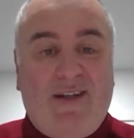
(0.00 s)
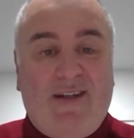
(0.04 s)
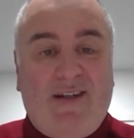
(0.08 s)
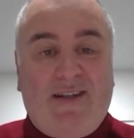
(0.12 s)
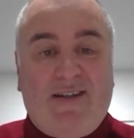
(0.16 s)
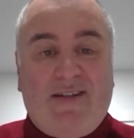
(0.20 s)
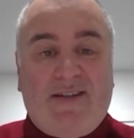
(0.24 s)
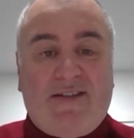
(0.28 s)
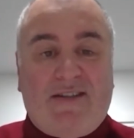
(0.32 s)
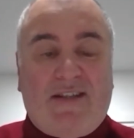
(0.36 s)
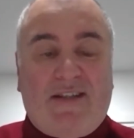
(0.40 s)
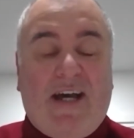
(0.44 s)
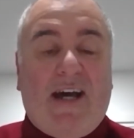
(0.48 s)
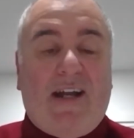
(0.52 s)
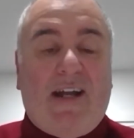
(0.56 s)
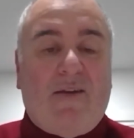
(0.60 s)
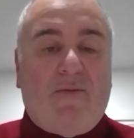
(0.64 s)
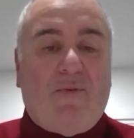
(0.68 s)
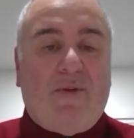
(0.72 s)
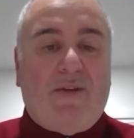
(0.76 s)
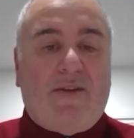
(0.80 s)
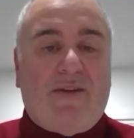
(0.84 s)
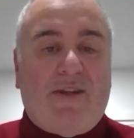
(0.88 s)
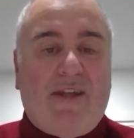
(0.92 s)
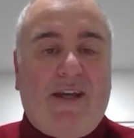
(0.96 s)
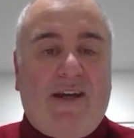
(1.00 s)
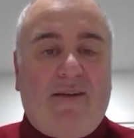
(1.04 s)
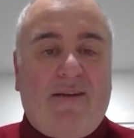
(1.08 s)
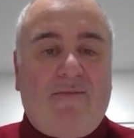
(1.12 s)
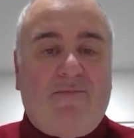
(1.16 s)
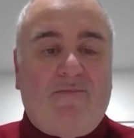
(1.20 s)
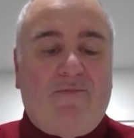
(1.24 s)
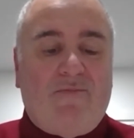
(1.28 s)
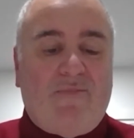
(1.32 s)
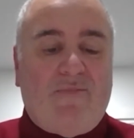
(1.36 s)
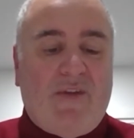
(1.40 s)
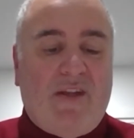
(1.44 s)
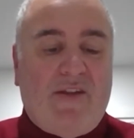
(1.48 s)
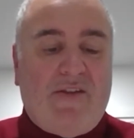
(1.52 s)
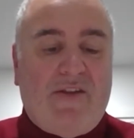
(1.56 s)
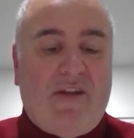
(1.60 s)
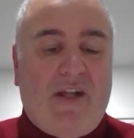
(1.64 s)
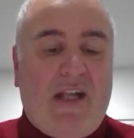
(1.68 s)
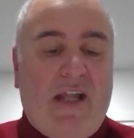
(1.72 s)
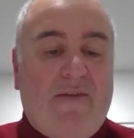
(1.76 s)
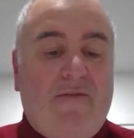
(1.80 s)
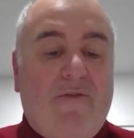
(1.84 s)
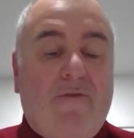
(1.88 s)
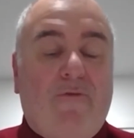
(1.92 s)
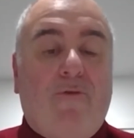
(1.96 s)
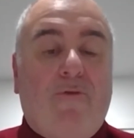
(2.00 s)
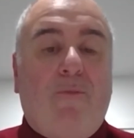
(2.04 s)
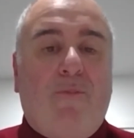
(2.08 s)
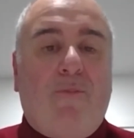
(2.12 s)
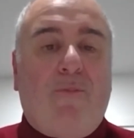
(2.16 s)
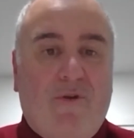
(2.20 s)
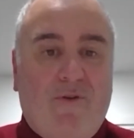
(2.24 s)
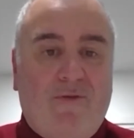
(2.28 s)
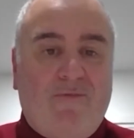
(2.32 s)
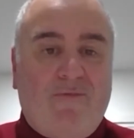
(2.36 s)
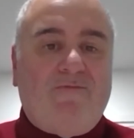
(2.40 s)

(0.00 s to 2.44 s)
started with the love of football.